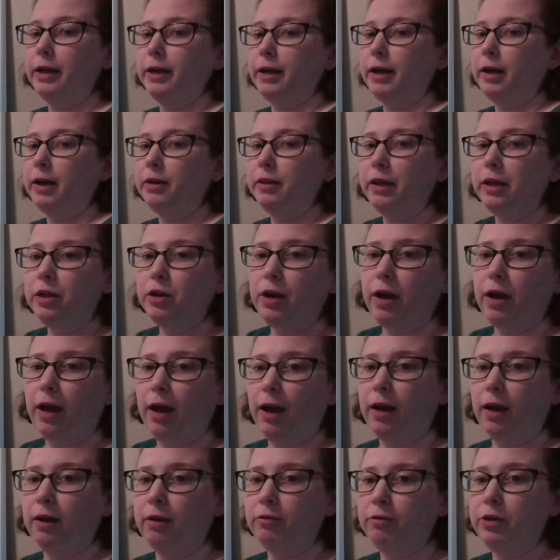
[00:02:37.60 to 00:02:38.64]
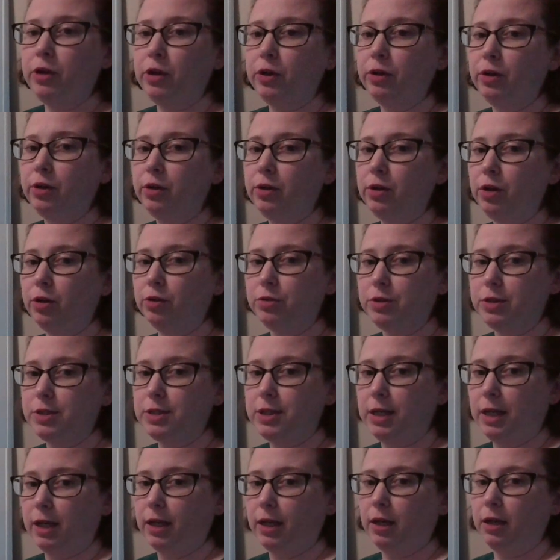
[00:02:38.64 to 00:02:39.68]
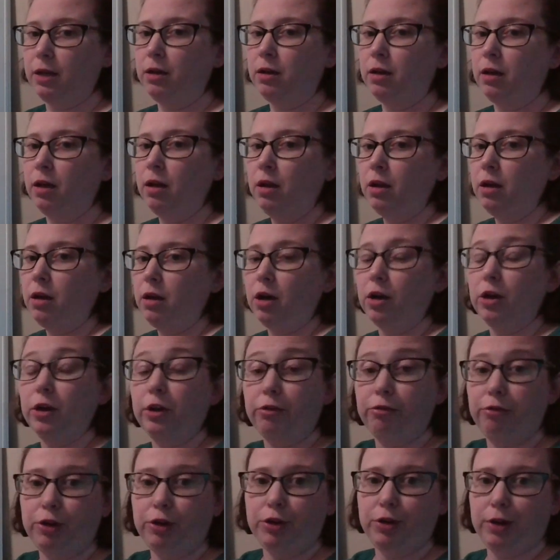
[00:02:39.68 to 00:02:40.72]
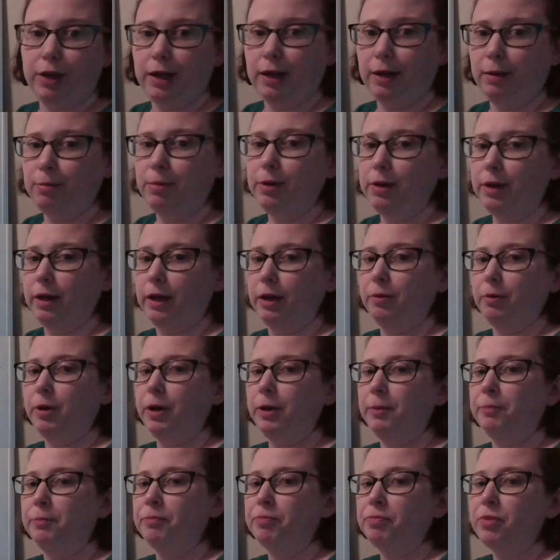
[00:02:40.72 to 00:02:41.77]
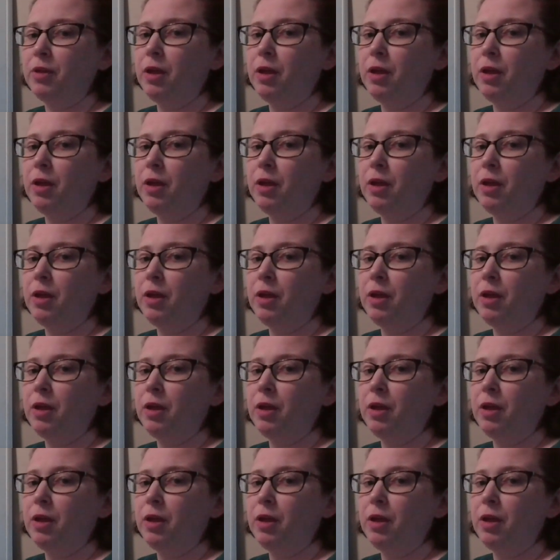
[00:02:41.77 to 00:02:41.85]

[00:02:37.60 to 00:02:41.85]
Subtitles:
Now that you have your notes taken, or your vocab anyway,